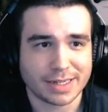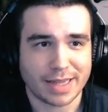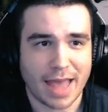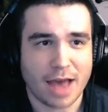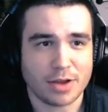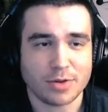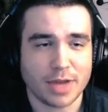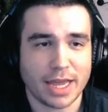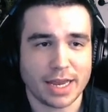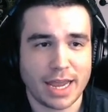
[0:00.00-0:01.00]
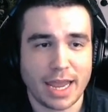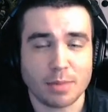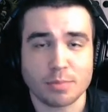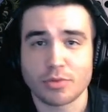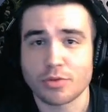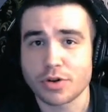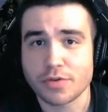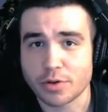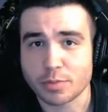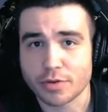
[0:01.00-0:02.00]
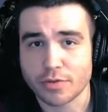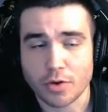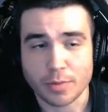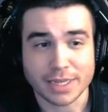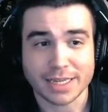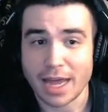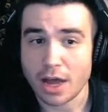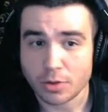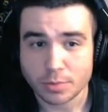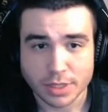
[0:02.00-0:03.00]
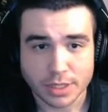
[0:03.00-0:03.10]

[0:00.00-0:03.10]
how you can improve your performance helped.